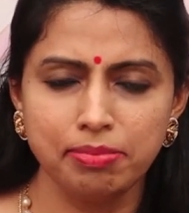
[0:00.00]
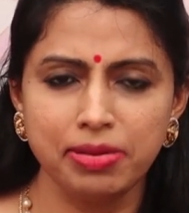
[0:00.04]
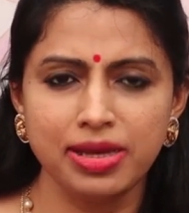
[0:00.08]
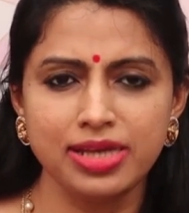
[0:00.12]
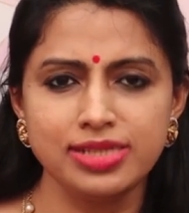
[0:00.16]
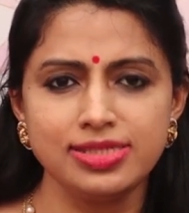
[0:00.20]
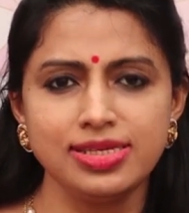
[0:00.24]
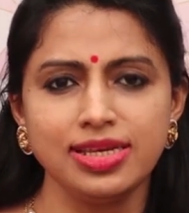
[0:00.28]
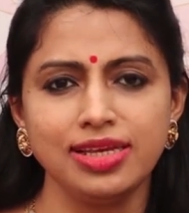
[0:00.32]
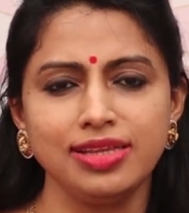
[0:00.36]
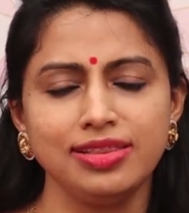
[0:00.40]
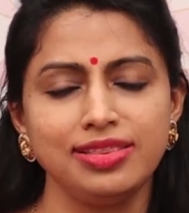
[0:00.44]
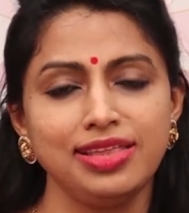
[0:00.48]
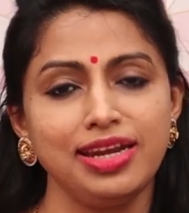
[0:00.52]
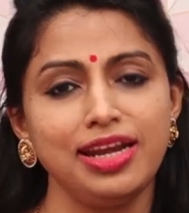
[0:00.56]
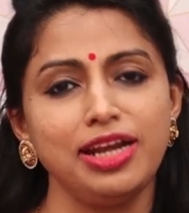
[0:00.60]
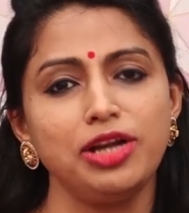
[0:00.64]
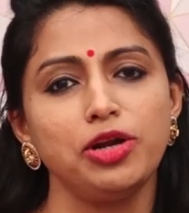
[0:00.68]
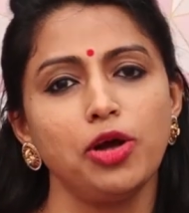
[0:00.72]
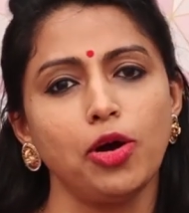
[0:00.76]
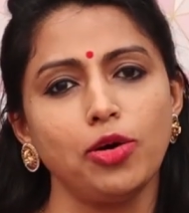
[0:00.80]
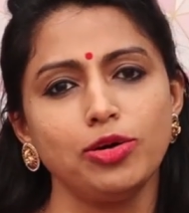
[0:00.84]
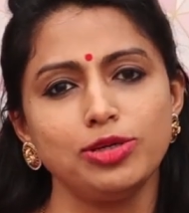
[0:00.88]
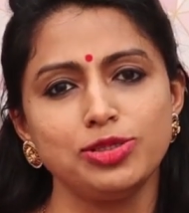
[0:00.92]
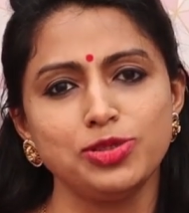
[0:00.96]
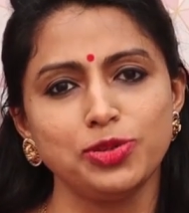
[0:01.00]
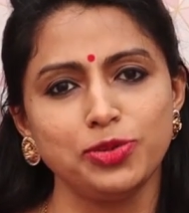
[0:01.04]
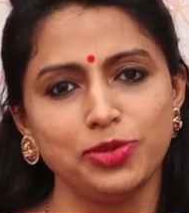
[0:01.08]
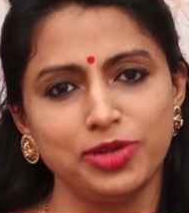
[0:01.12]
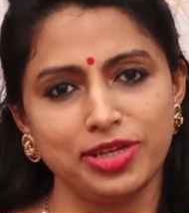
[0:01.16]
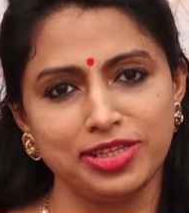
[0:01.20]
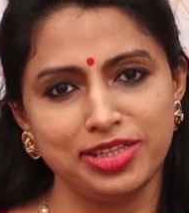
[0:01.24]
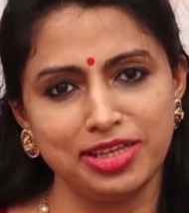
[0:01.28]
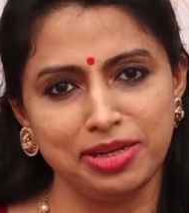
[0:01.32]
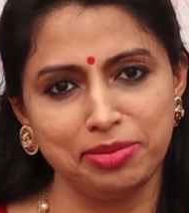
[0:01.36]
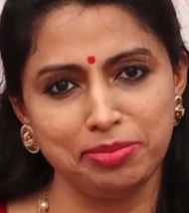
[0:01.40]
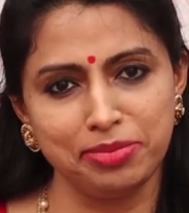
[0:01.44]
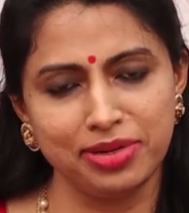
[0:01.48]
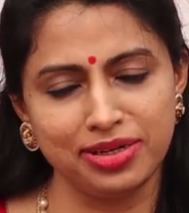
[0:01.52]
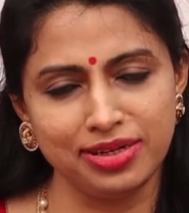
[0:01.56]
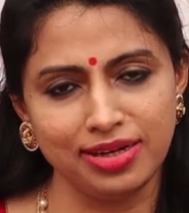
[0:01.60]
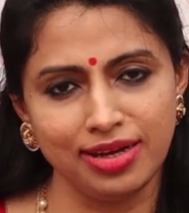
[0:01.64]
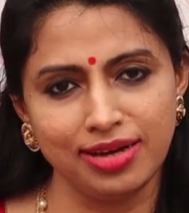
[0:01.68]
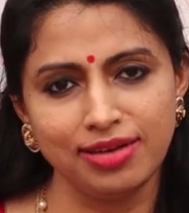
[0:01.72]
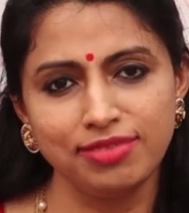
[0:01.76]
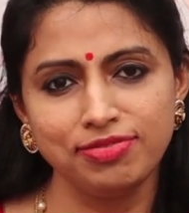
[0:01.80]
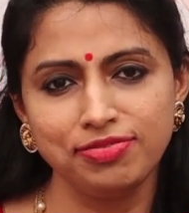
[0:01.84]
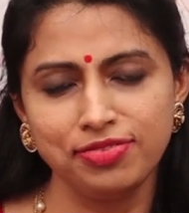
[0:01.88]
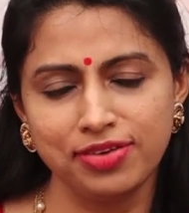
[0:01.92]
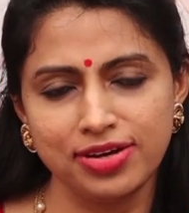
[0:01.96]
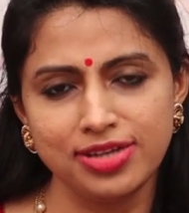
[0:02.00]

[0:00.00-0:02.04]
Basic 3 doubts untadanamata.